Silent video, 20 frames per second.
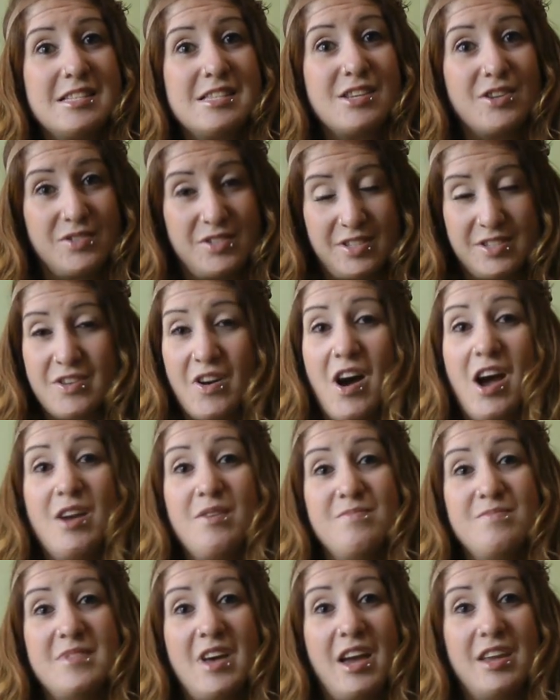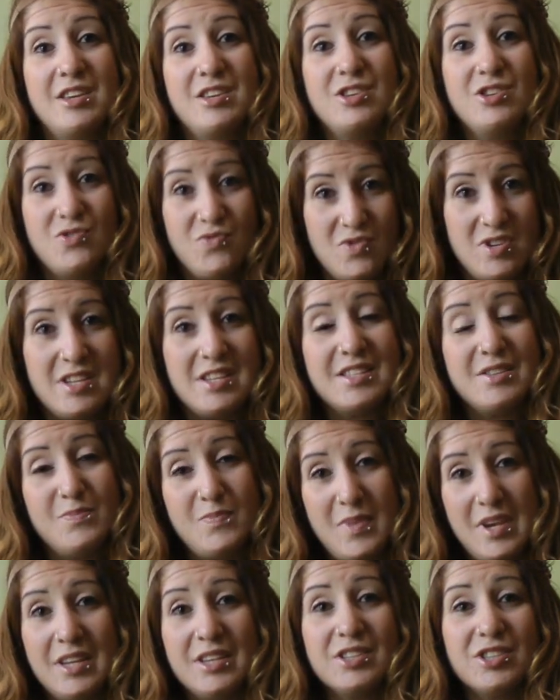there's a time that you need to
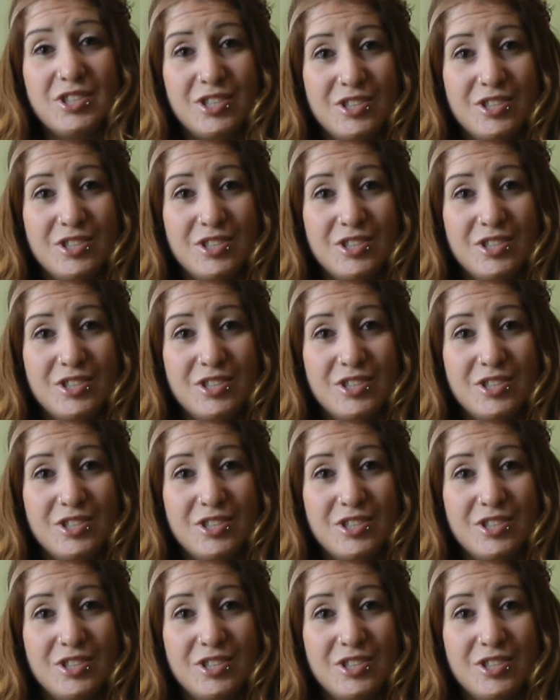meet,